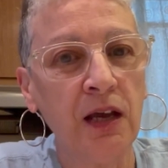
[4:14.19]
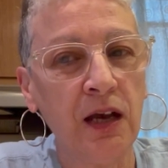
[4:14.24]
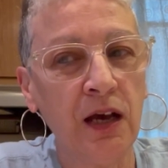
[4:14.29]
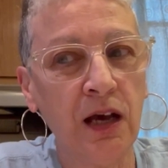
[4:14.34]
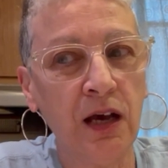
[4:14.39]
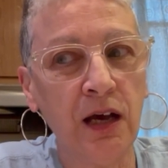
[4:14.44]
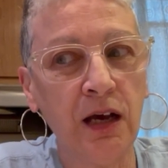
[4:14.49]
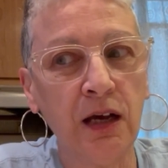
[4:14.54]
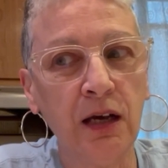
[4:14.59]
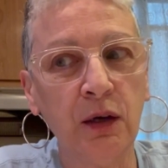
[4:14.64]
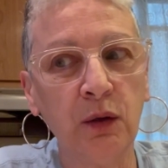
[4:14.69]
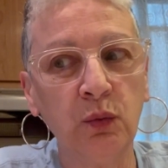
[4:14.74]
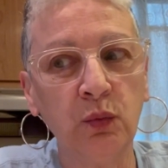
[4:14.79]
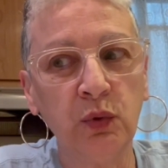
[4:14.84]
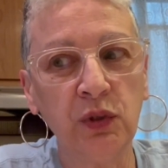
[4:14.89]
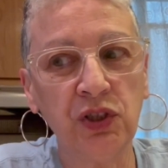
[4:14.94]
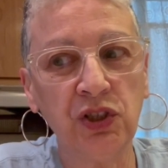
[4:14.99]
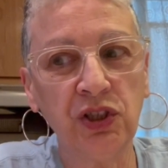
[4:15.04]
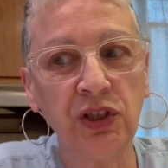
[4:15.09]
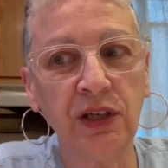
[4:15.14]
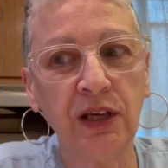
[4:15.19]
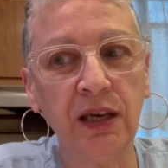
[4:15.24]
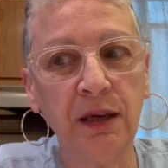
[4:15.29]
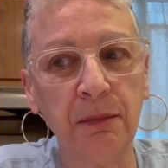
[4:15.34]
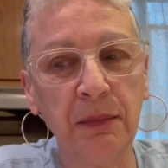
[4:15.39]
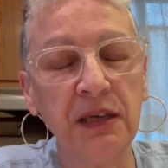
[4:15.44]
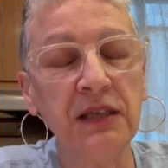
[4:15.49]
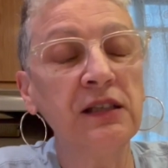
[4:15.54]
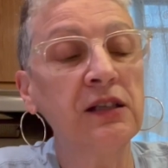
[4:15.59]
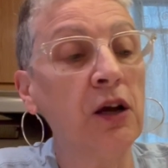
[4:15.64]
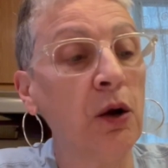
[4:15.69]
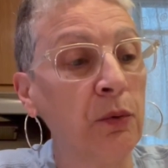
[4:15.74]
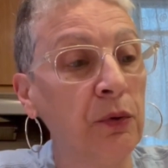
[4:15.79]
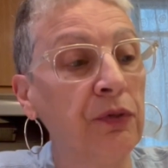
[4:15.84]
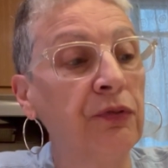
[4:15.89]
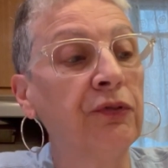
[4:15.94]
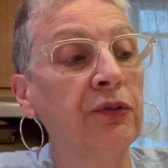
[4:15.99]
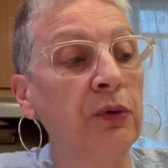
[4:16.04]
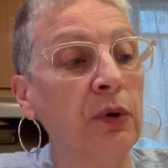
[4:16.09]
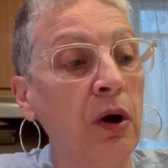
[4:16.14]
Uh, wishing him he's going
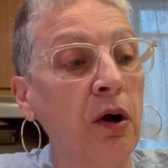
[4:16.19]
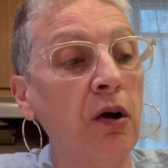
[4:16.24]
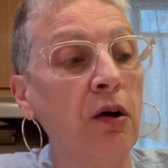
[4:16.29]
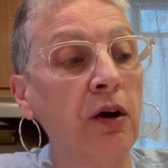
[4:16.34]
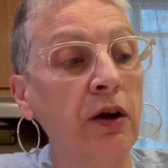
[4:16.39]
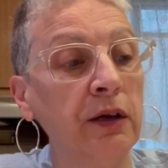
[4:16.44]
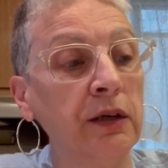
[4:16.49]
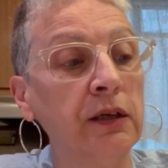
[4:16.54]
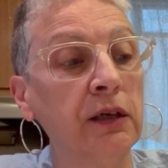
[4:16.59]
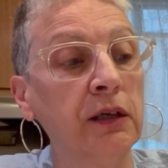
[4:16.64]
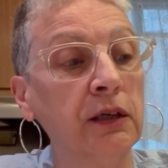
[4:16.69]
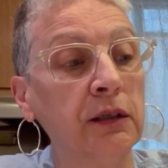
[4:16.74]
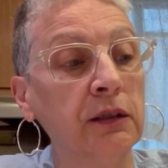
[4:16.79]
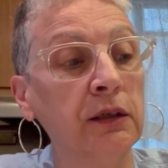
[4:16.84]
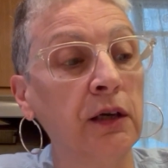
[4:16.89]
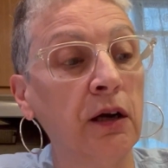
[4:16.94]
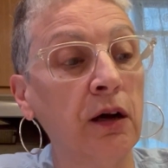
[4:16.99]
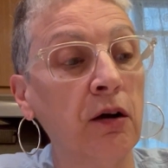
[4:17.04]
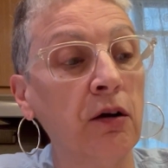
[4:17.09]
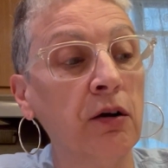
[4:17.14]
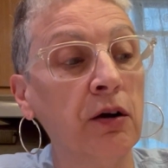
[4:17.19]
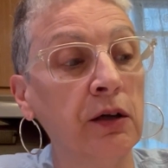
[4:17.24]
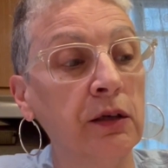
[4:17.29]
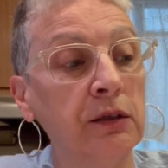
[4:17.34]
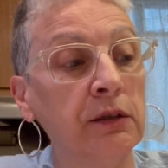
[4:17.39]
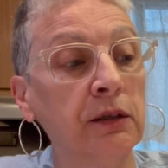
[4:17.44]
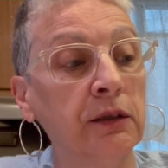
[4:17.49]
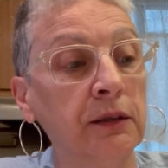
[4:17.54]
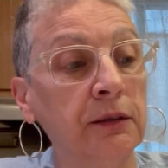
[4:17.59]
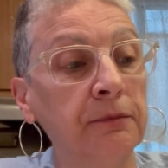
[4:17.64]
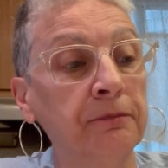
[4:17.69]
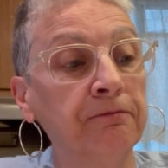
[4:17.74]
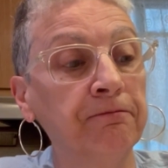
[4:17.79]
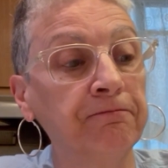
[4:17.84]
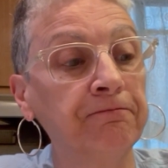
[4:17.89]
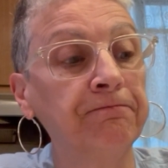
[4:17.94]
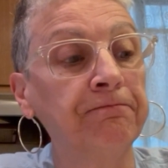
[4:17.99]
through a hard uh, a hard. Um,